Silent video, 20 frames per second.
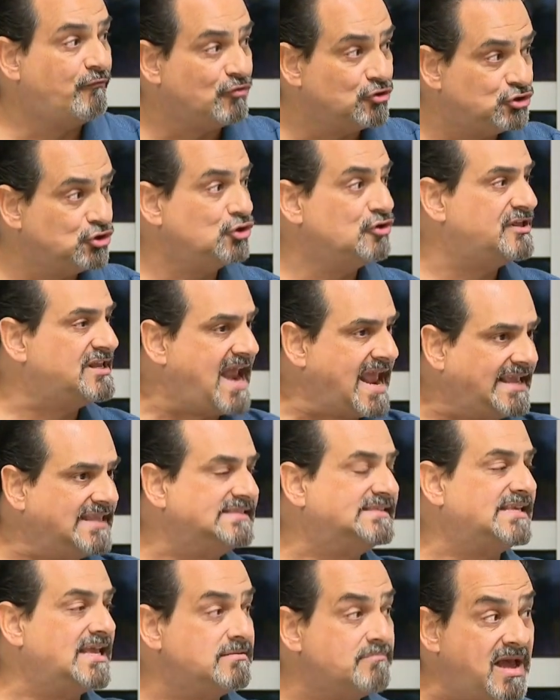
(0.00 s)
for sure that I
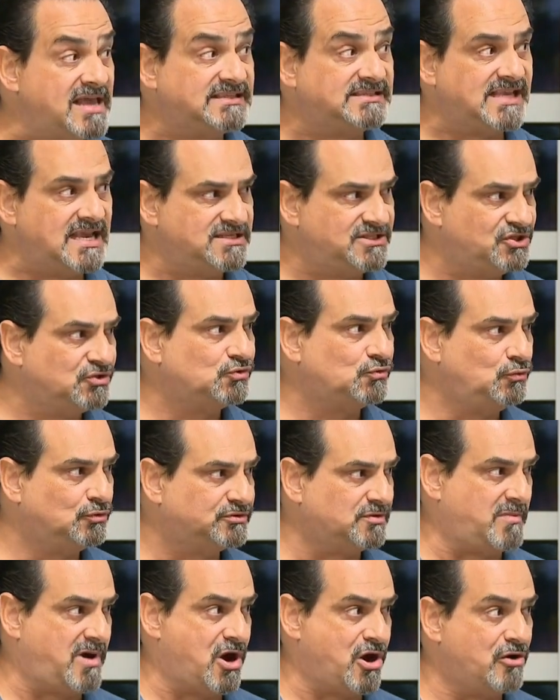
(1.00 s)
can send my son to school
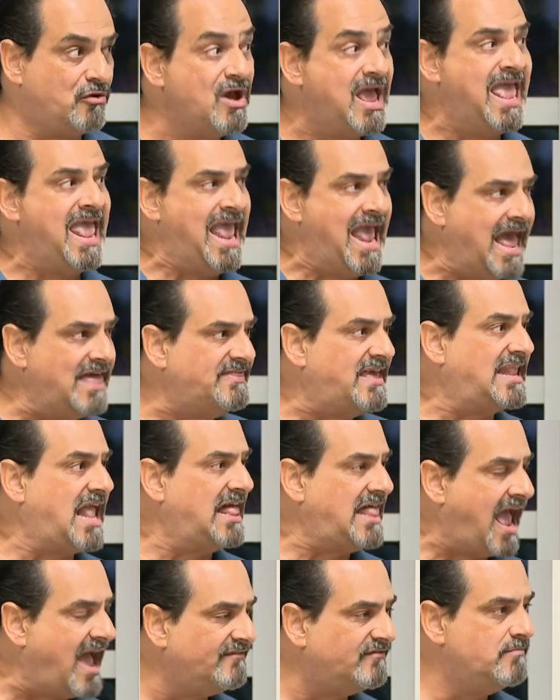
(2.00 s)
tomorrow and that
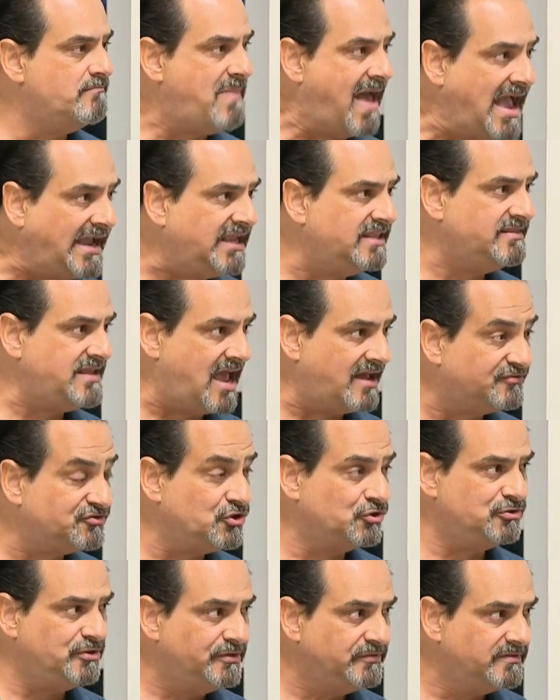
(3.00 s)
I'll have him back in the
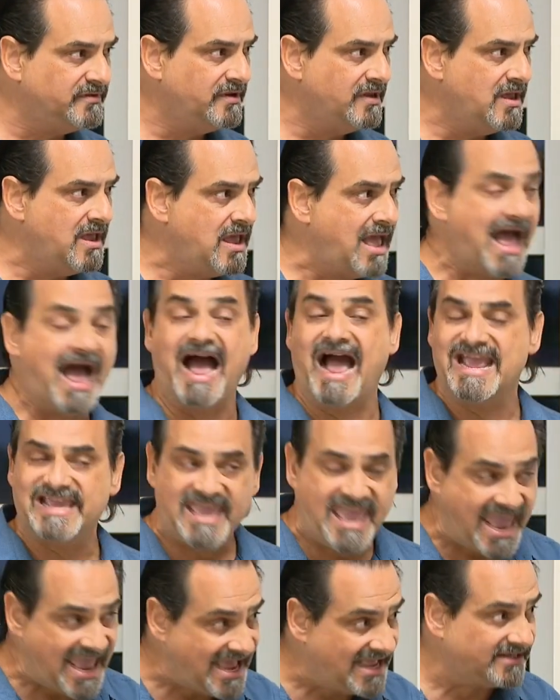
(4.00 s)
afternoon? I
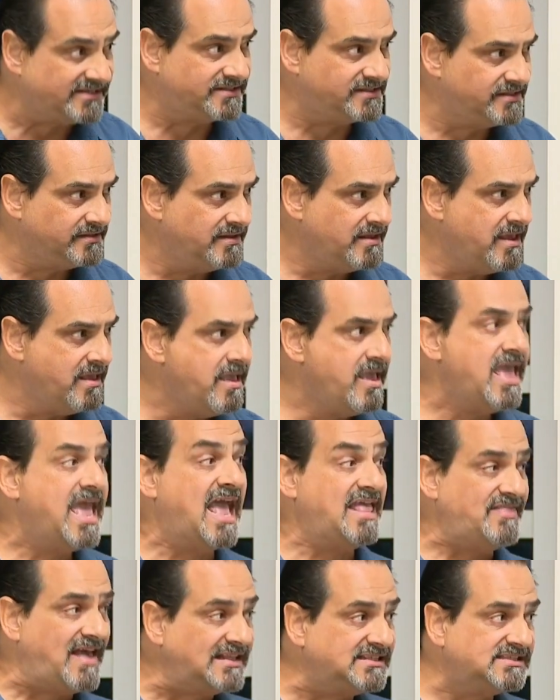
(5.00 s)
can't,
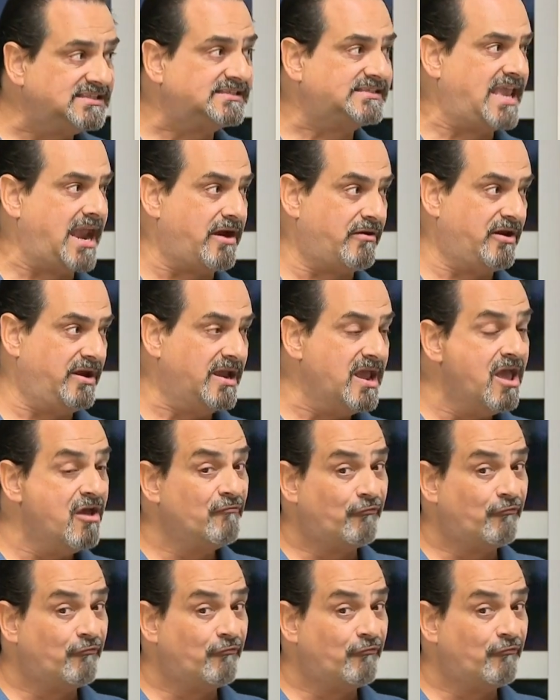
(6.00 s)
and that's scary.